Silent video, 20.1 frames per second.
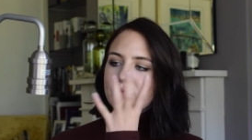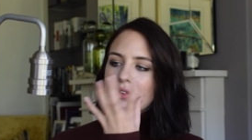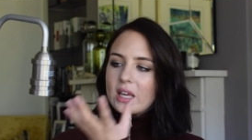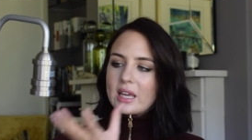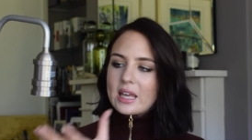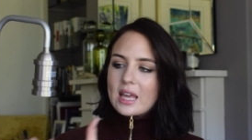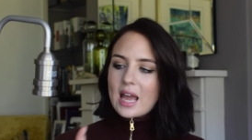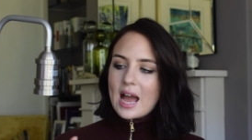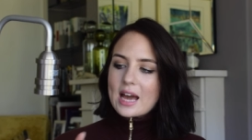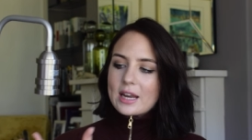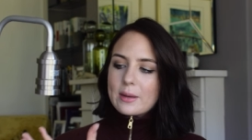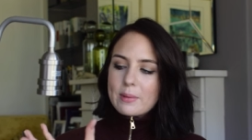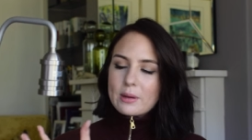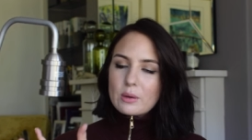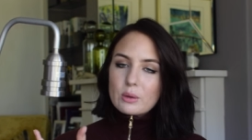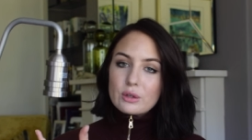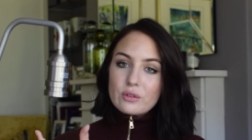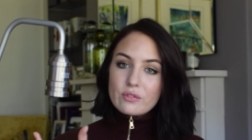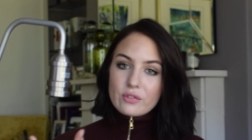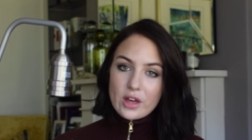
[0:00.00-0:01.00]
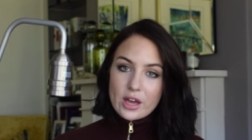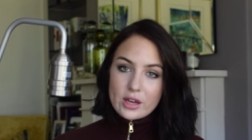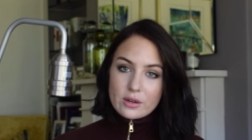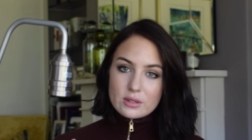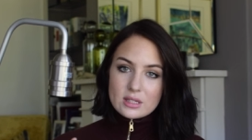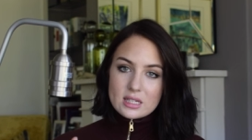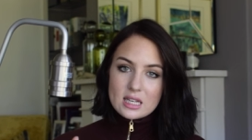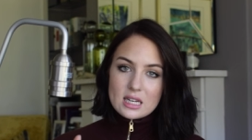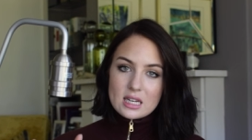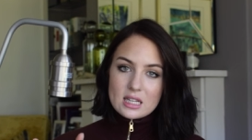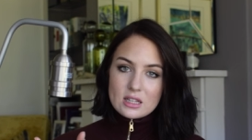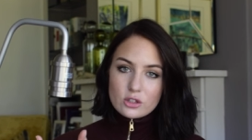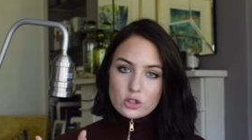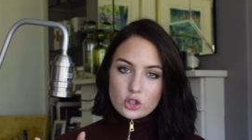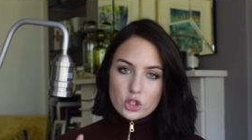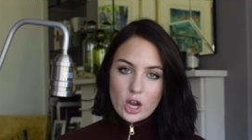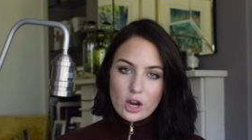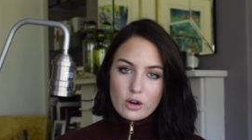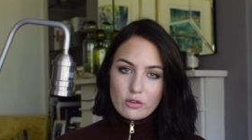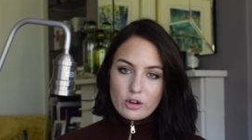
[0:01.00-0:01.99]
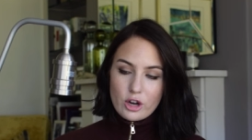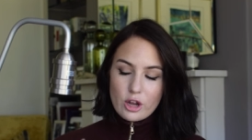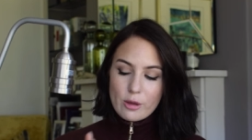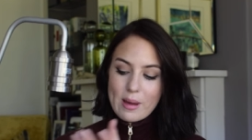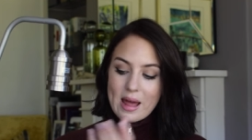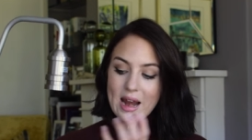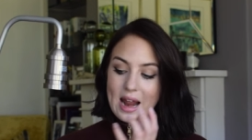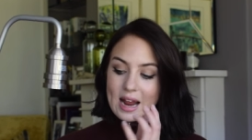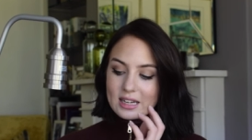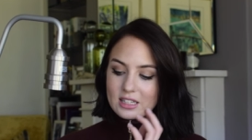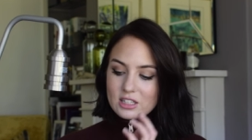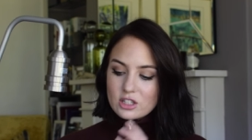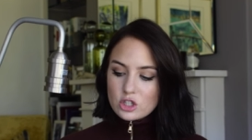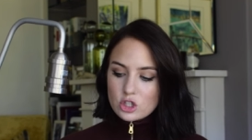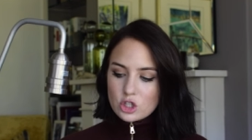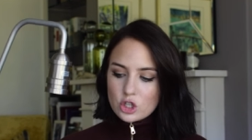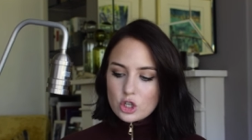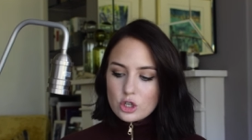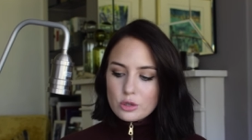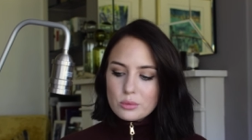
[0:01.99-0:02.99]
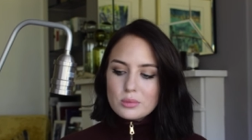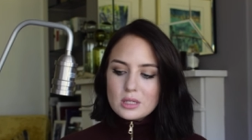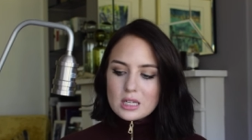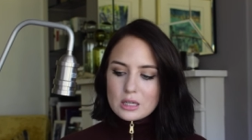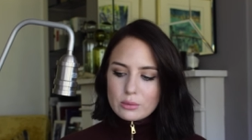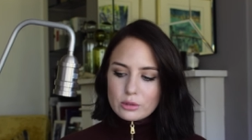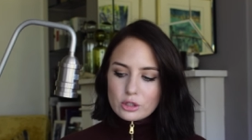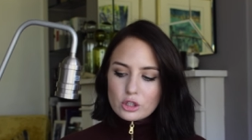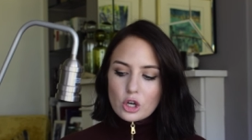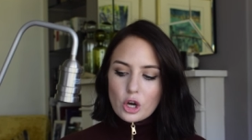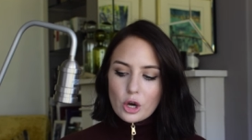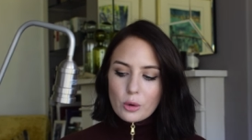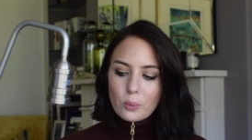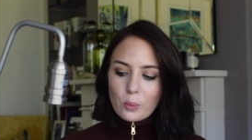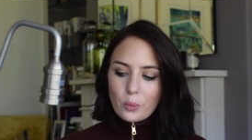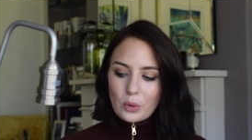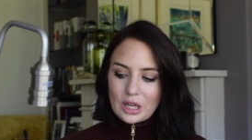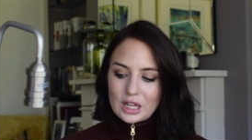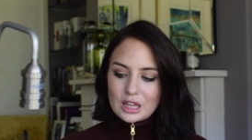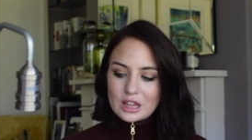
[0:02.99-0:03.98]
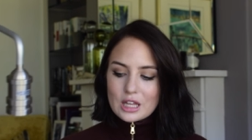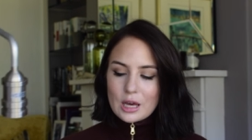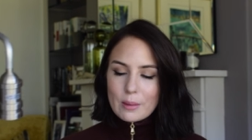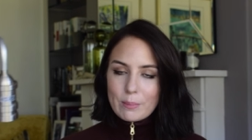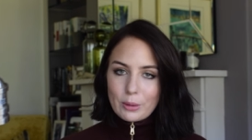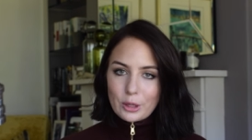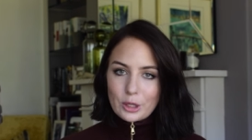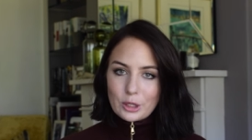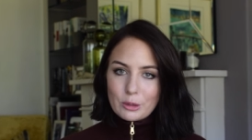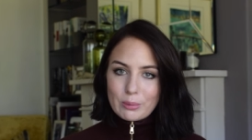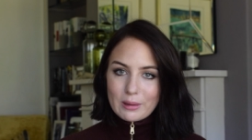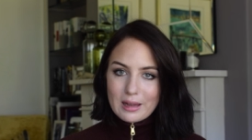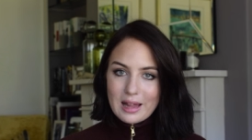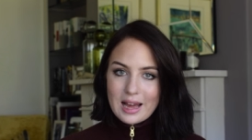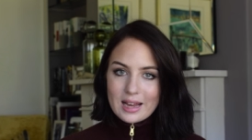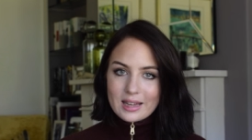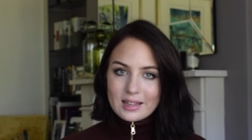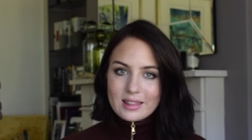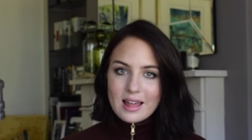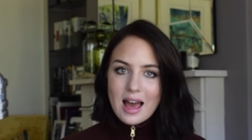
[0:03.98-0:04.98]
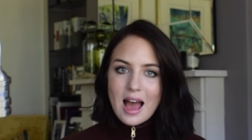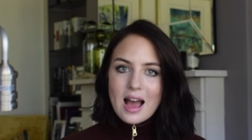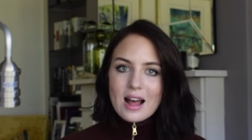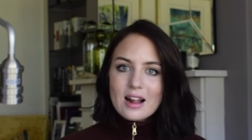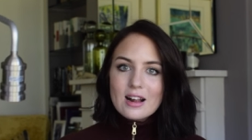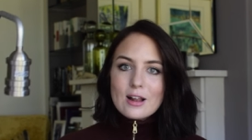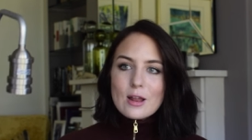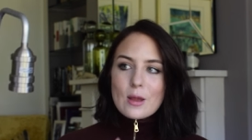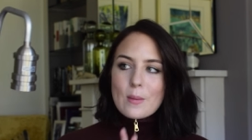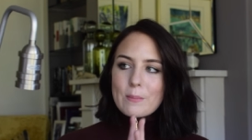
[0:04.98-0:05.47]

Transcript: It had a big one of those in in the showroom and I assumed it would come with a bulb like that